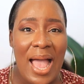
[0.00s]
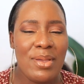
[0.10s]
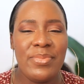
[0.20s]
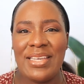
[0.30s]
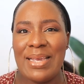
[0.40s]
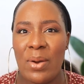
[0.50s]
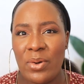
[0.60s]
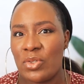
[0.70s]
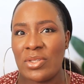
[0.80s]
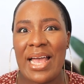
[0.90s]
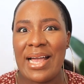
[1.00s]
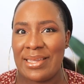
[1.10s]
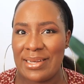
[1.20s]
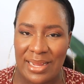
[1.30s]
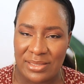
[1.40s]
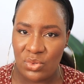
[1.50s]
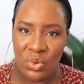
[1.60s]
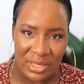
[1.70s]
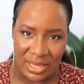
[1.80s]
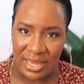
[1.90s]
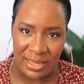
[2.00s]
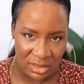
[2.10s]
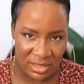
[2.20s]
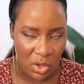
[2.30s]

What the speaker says: And maybe the gate man was just angry that, okay,